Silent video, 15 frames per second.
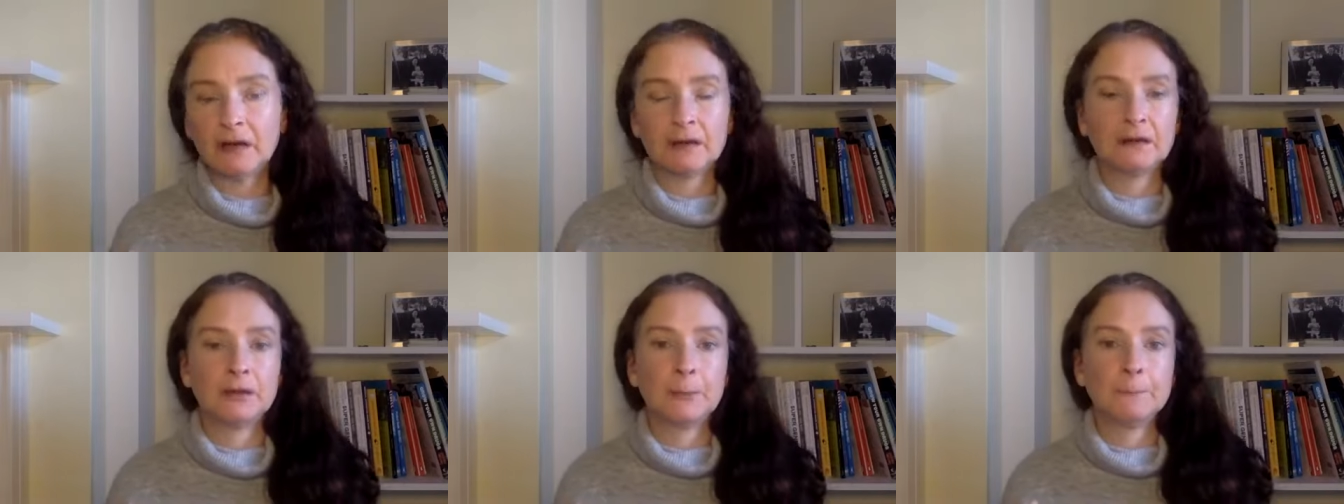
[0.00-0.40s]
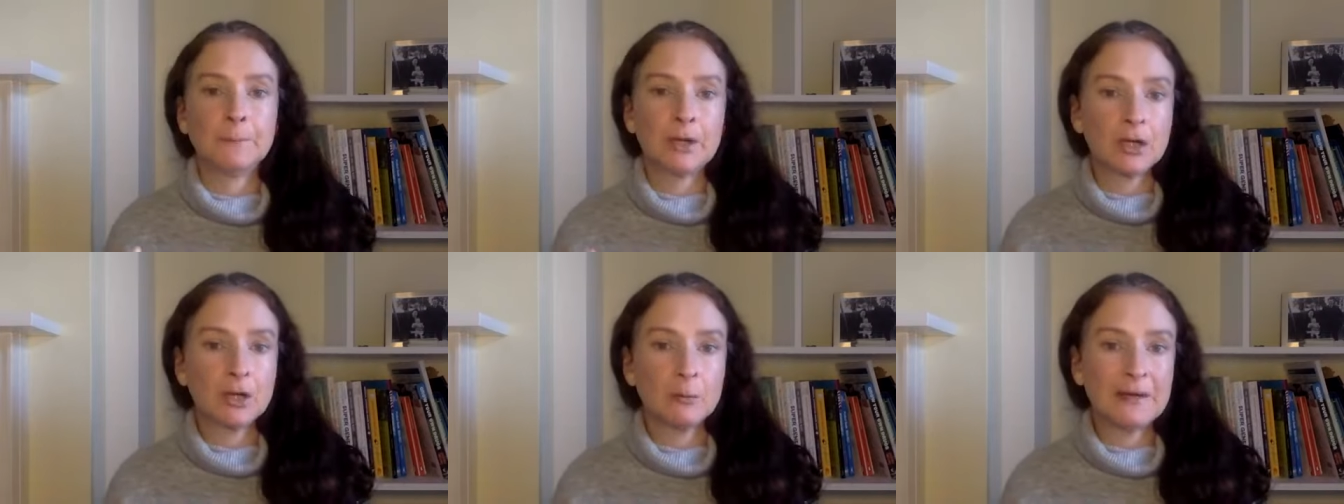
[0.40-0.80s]

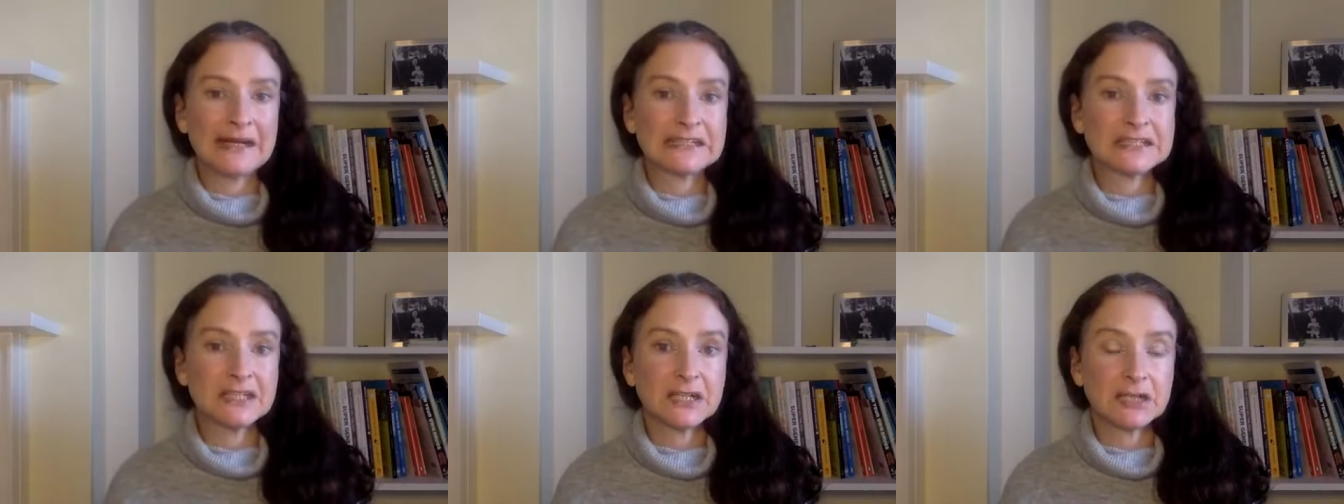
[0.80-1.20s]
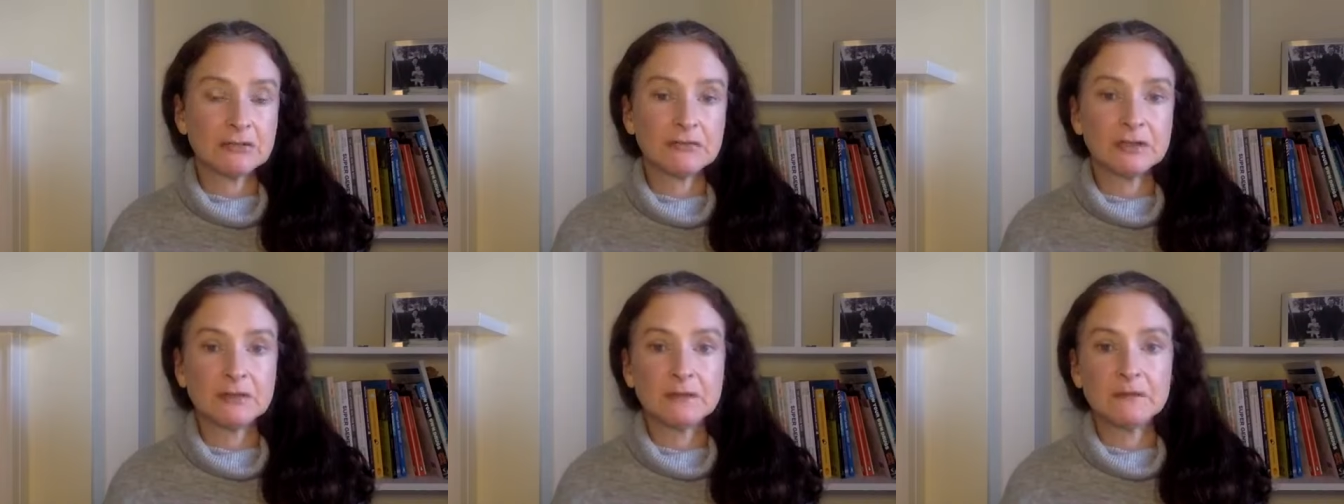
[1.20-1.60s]
go
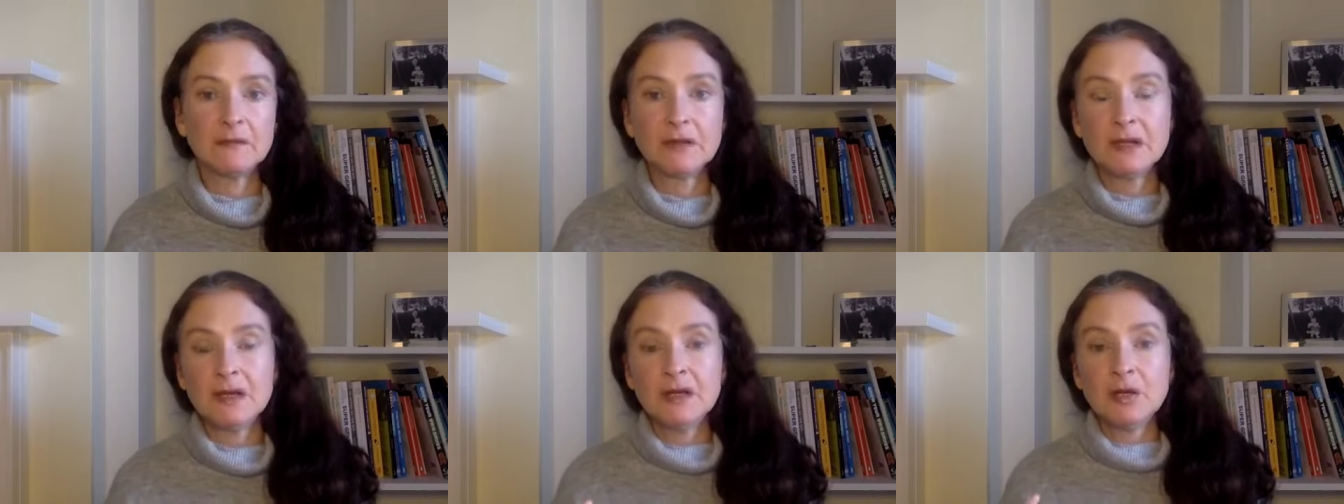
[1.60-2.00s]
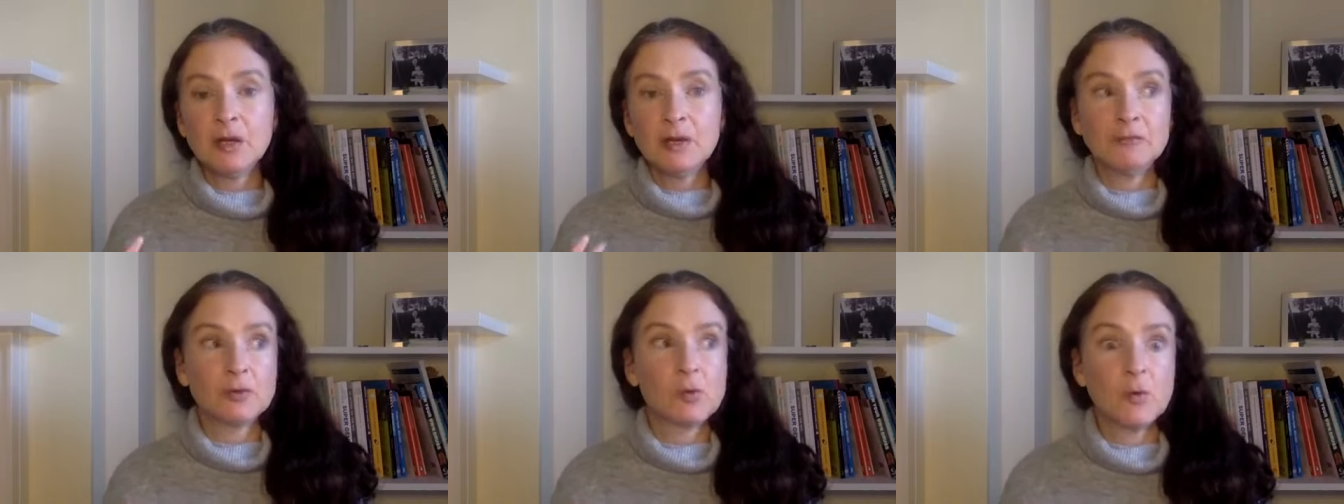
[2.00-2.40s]
bacterial
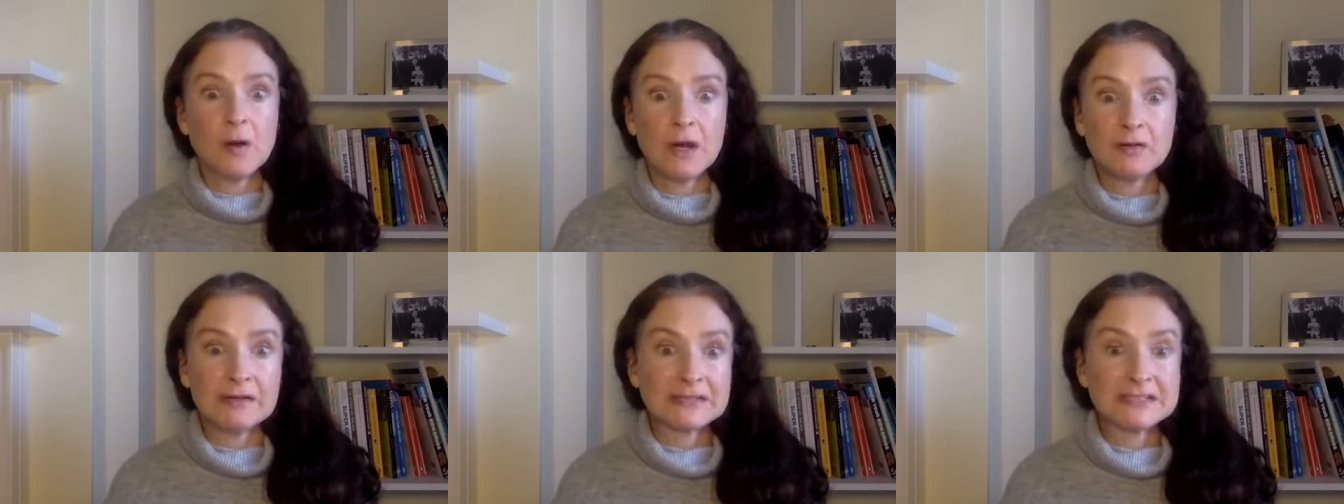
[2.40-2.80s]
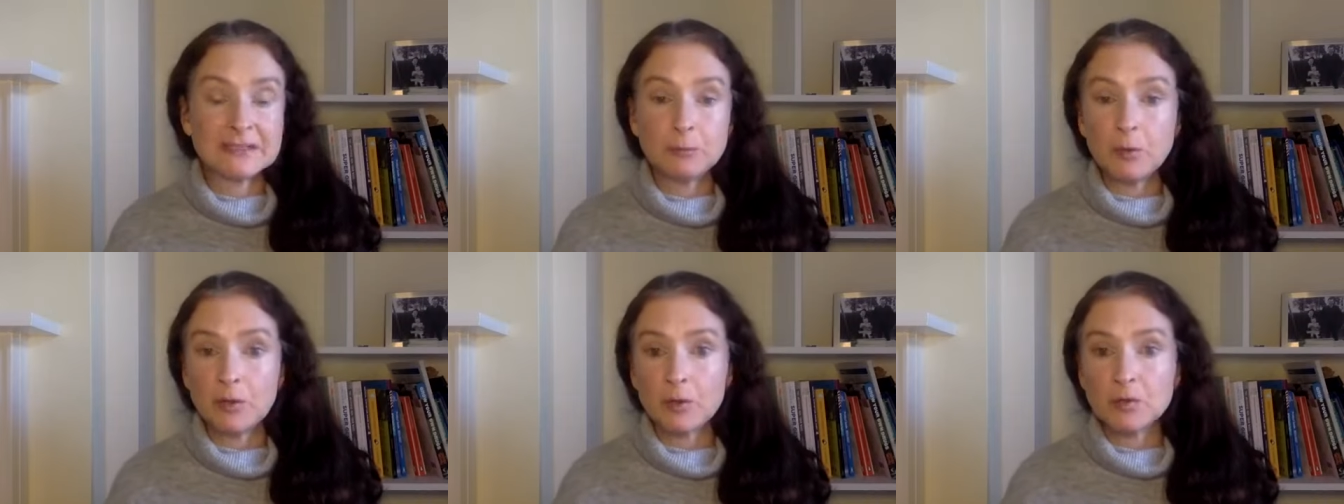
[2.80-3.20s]
and require
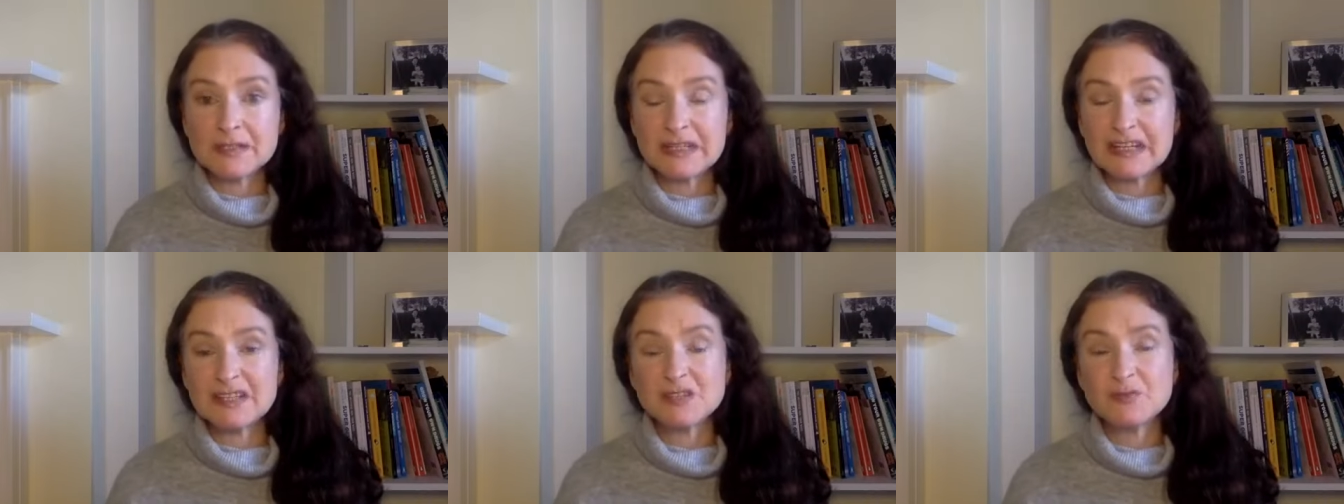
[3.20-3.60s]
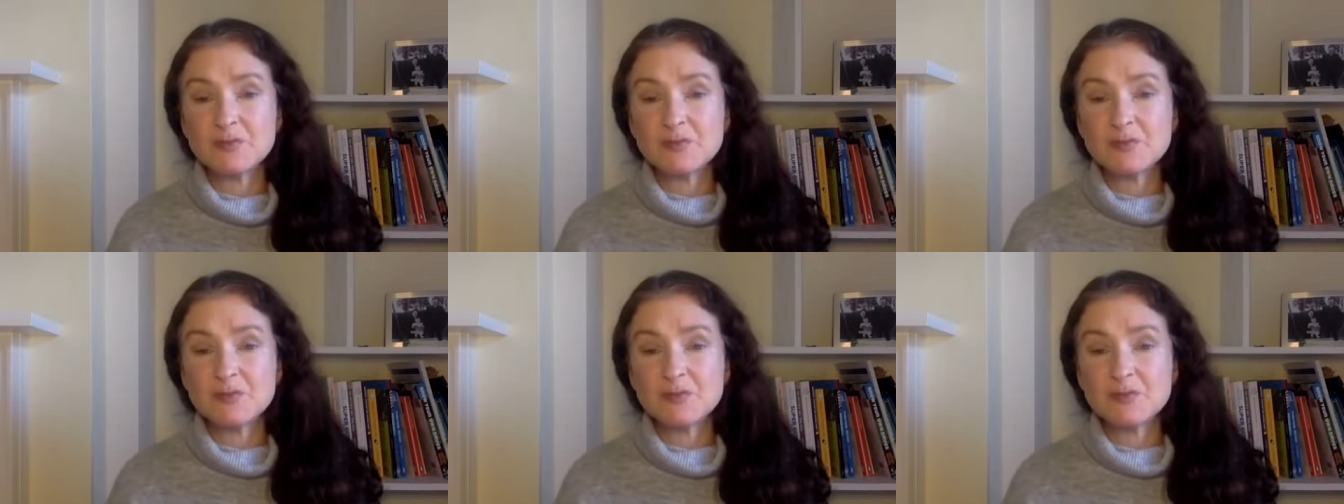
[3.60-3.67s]
antibiotics.